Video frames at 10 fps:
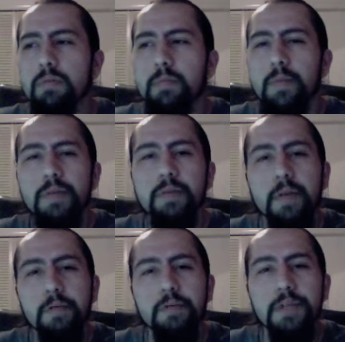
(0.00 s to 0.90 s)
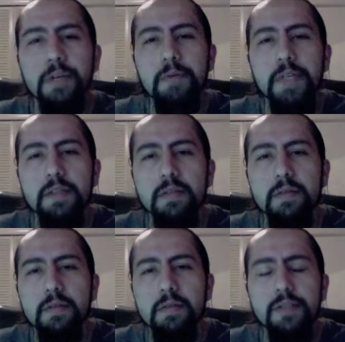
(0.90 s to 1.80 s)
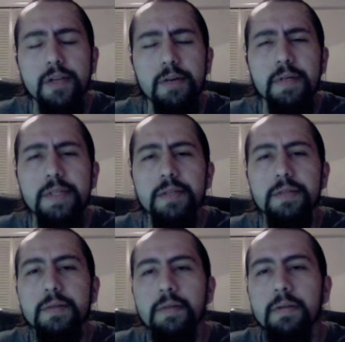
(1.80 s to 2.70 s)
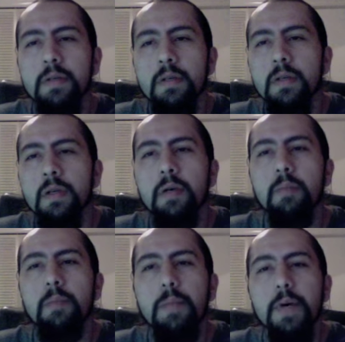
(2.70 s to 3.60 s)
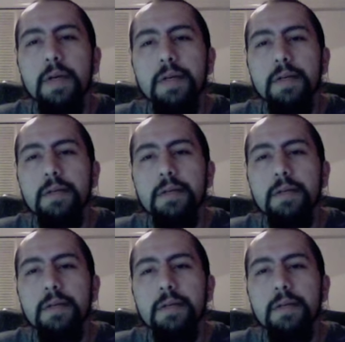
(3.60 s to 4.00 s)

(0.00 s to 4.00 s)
been doing that for generations and generations. But